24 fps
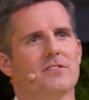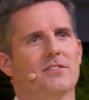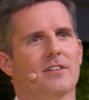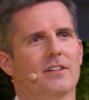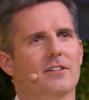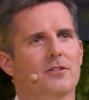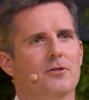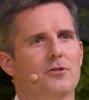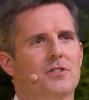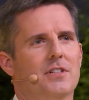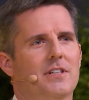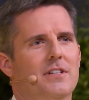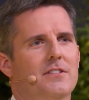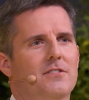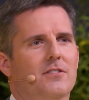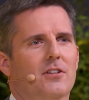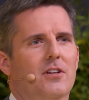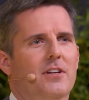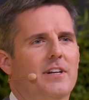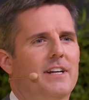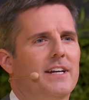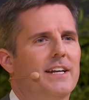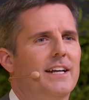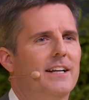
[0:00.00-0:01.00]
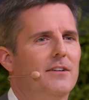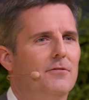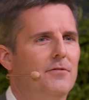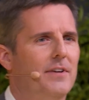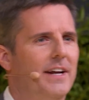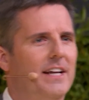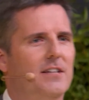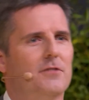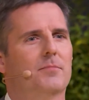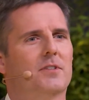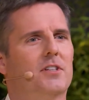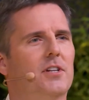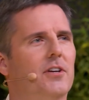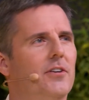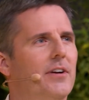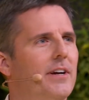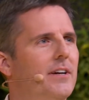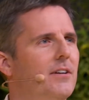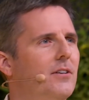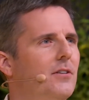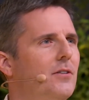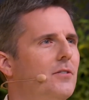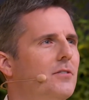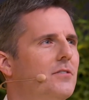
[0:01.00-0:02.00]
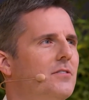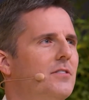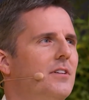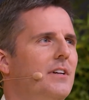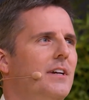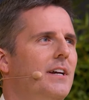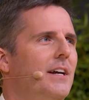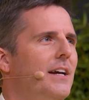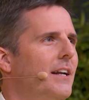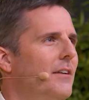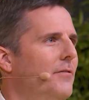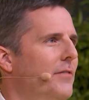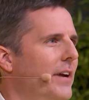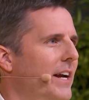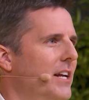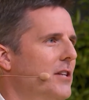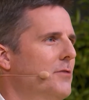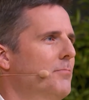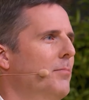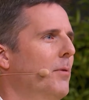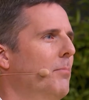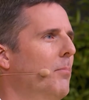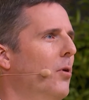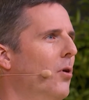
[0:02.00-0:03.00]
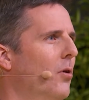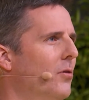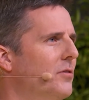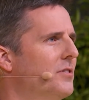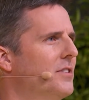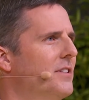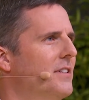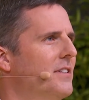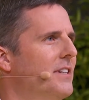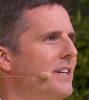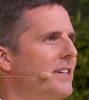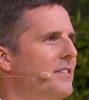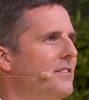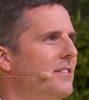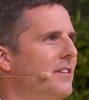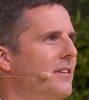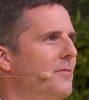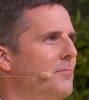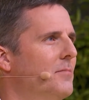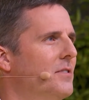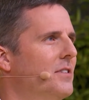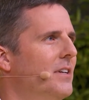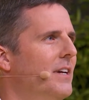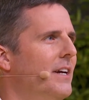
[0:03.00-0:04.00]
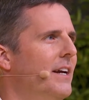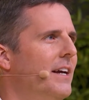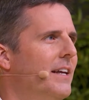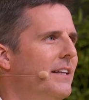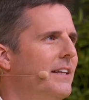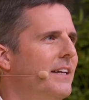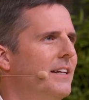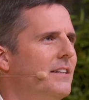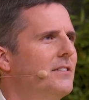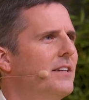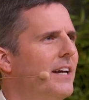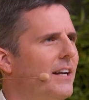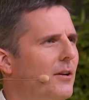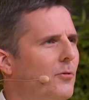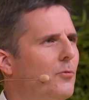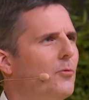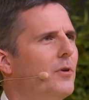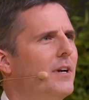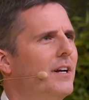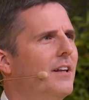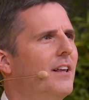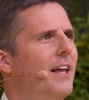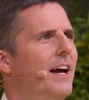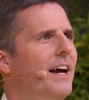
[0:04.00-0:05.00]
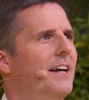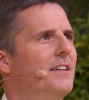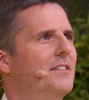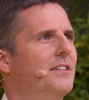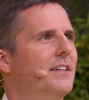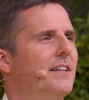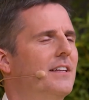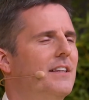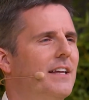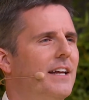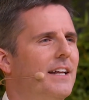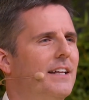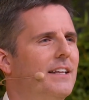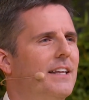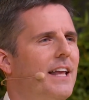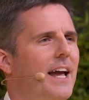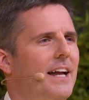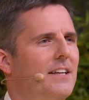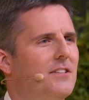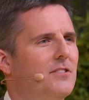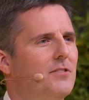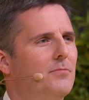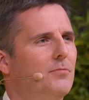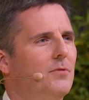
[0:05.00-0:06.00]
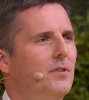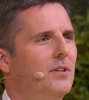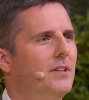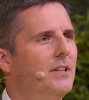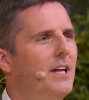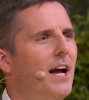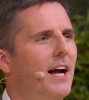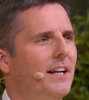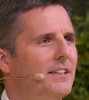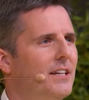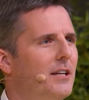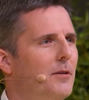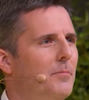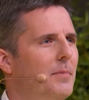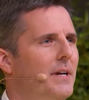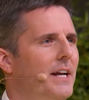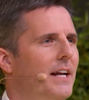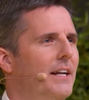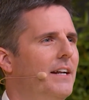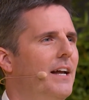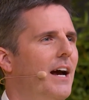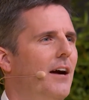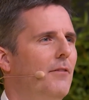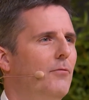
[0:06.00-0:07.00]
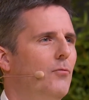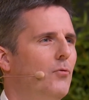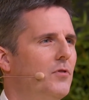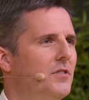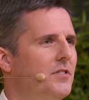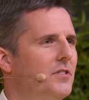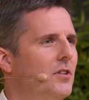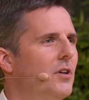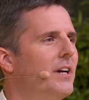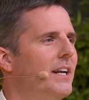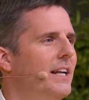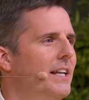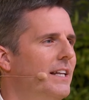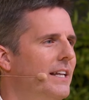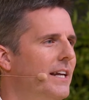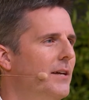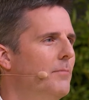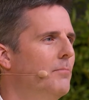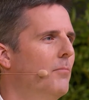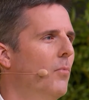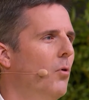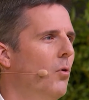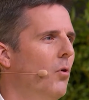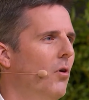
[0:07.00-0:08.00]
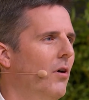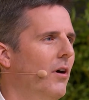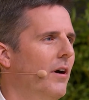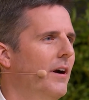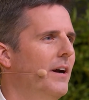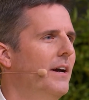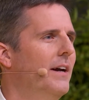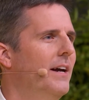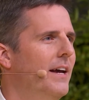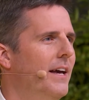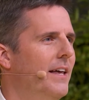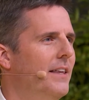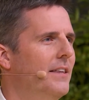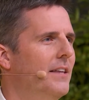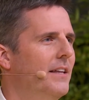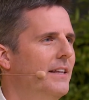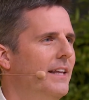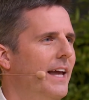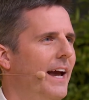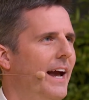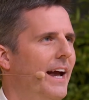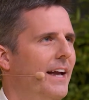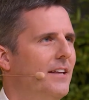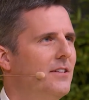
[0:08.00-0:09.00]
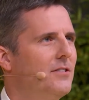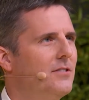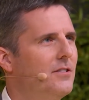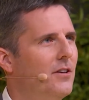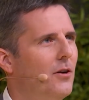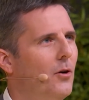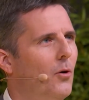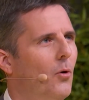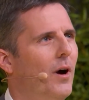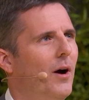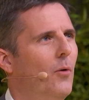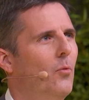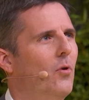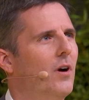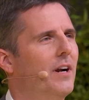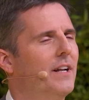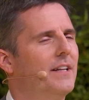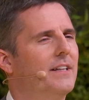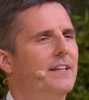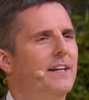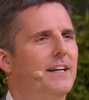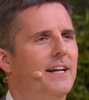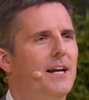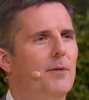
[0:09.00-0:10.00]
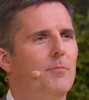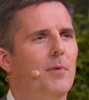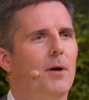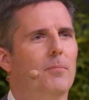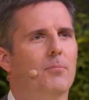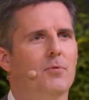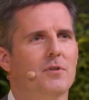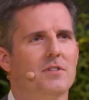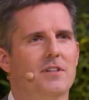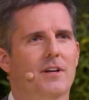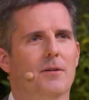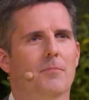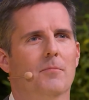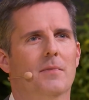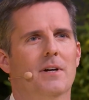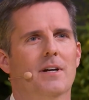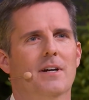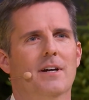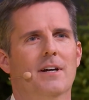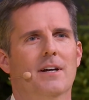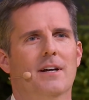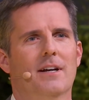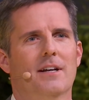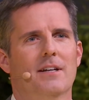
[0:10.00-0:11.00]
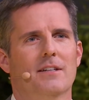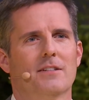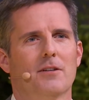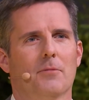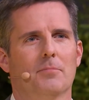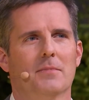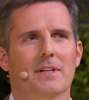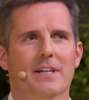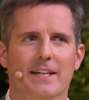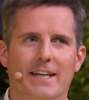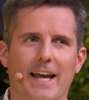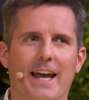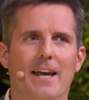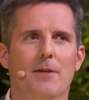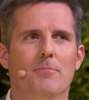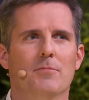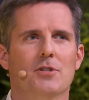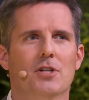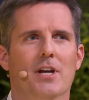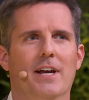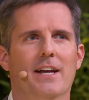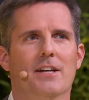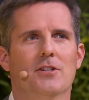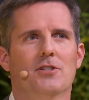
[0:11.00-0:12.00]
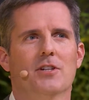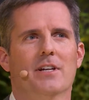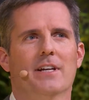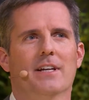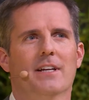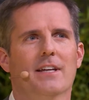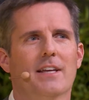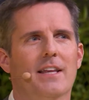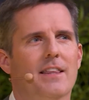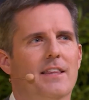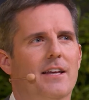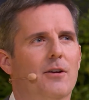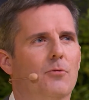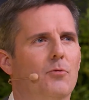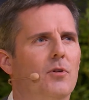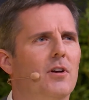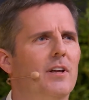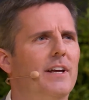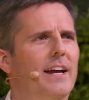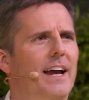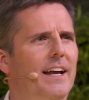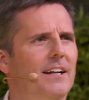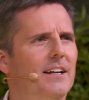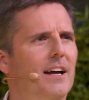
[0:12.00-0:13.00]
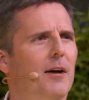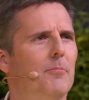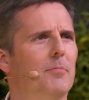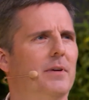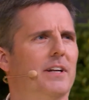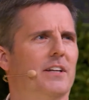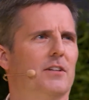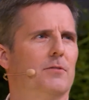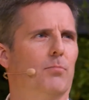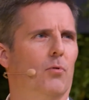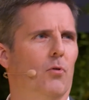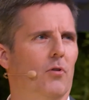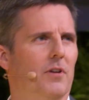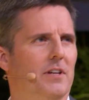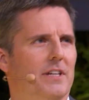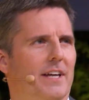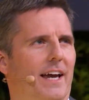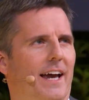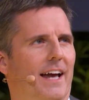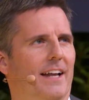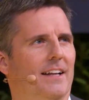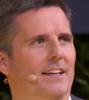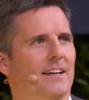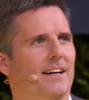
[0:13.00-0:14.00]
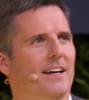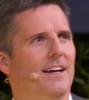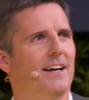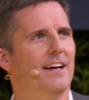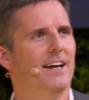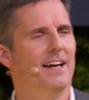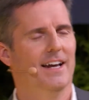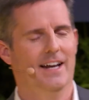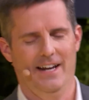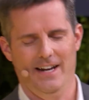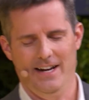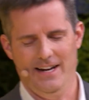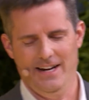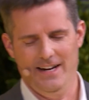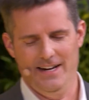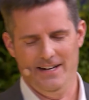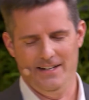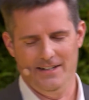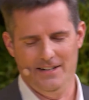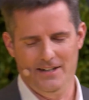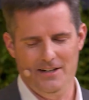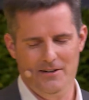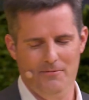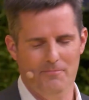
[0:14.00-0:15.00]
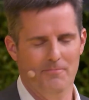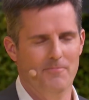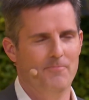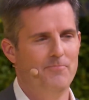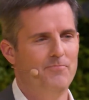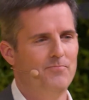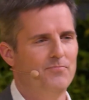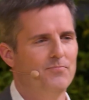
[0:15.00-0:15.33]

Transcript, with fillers: solutions, looking at advanced materials, advanced propulsion systems, things kind of realizing that that's not going to be enough. We're still going to need more than that. So I wanted to come up with some something game changing that really had not been explored yet, and, um,